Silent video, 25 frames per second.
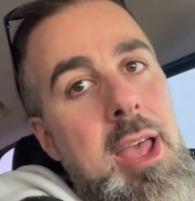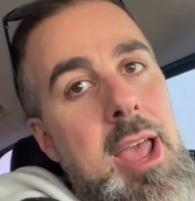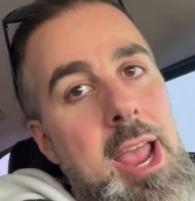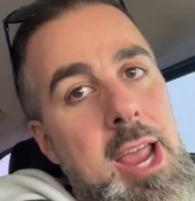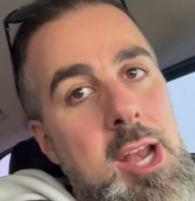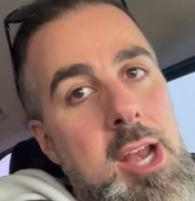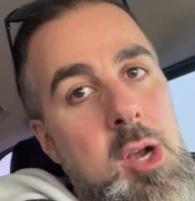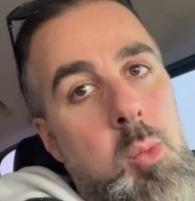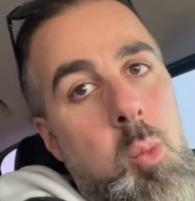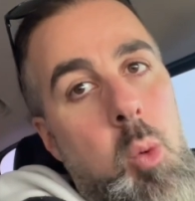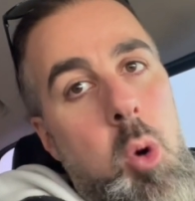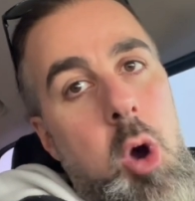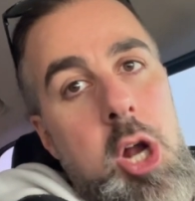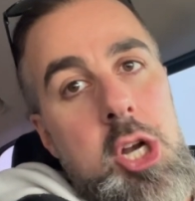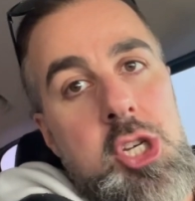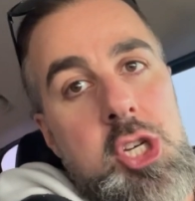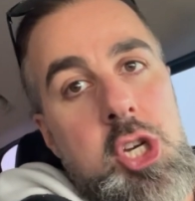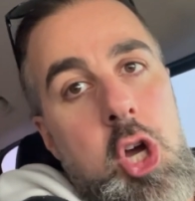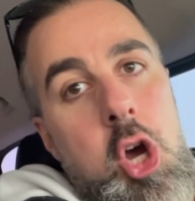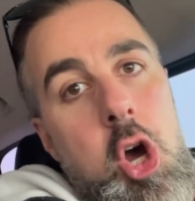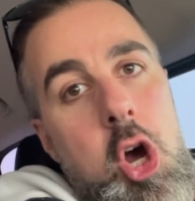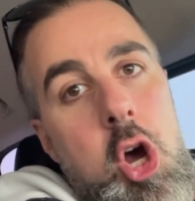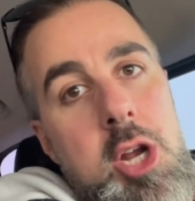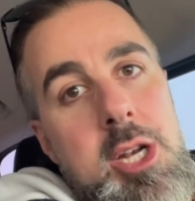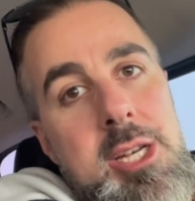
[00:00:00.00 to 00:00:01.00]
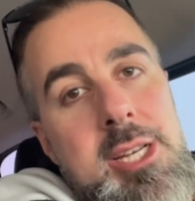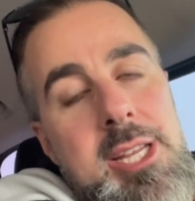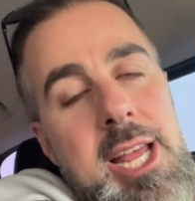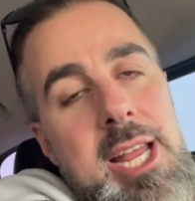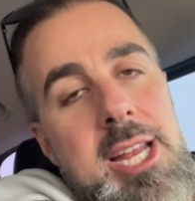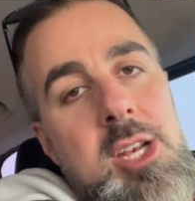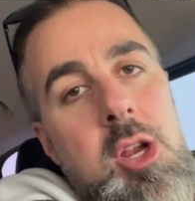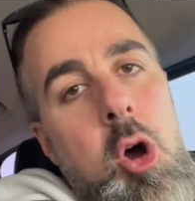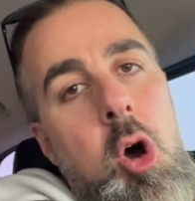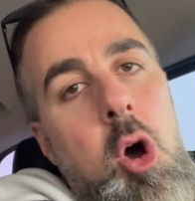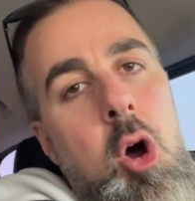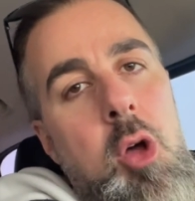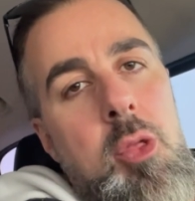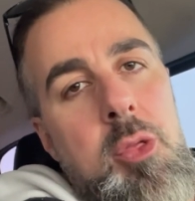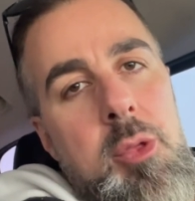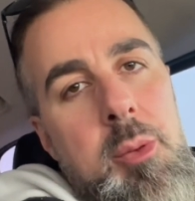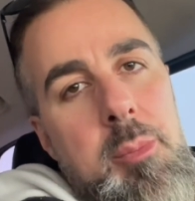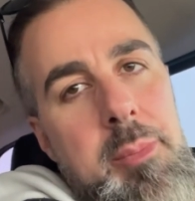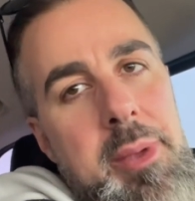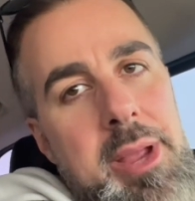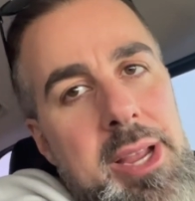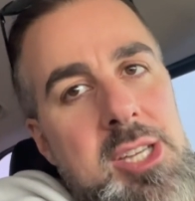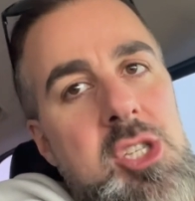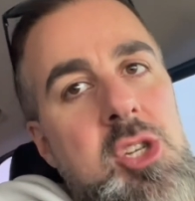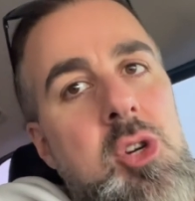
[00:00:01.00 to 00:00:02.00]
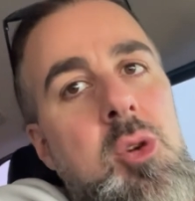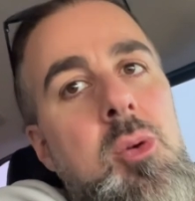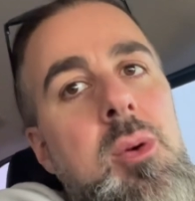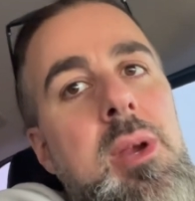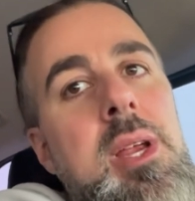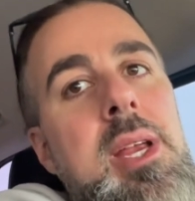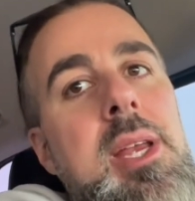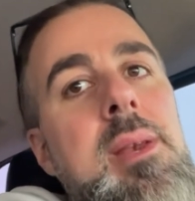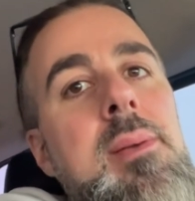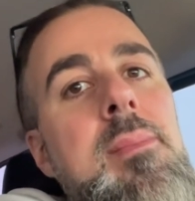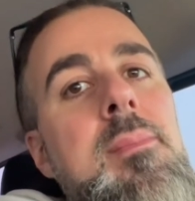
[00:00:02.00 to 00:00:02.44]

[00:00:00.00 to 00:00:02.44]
and watch content on the big screen.